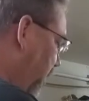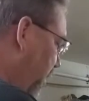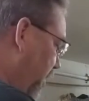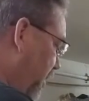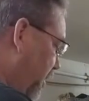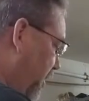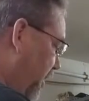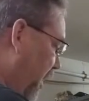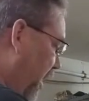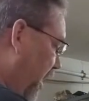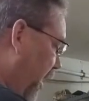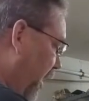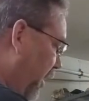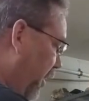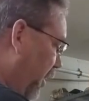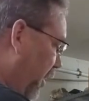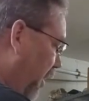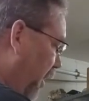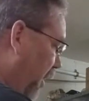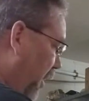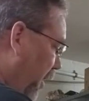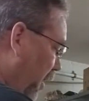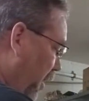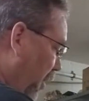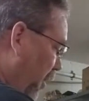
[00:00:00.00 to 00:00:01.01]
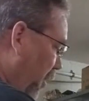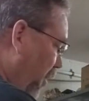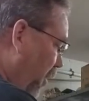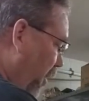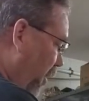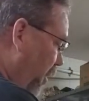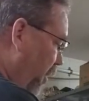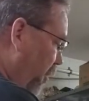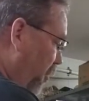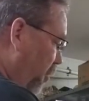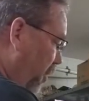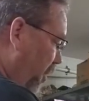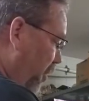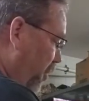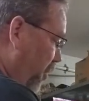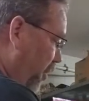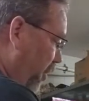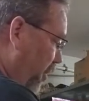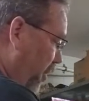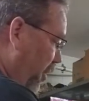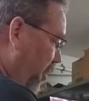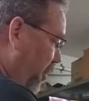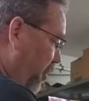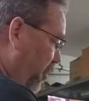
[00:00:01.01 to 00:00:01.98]
to decide on is what
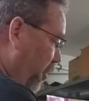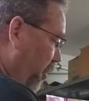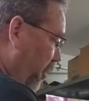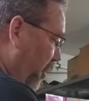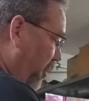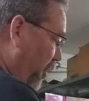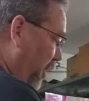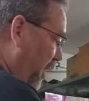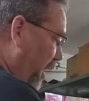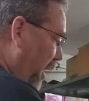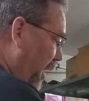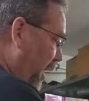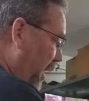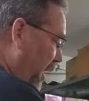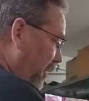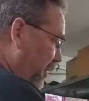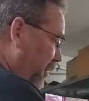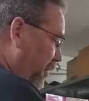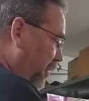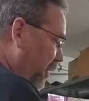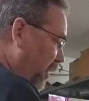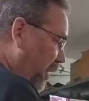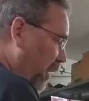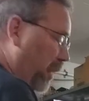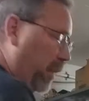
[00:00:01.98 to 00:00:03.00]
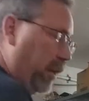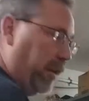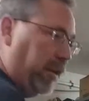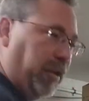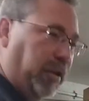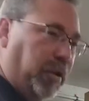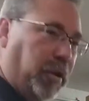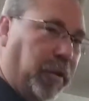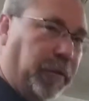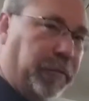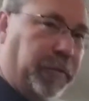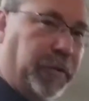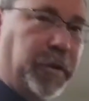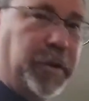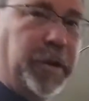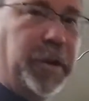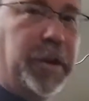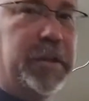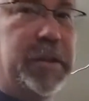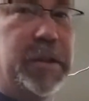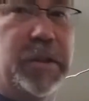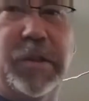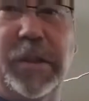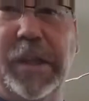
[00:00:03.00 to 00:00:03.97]
you're going to do with the heads. You know, if you're
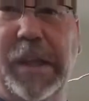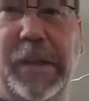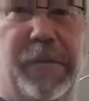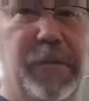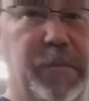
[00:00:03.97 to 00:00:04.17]
going to just leave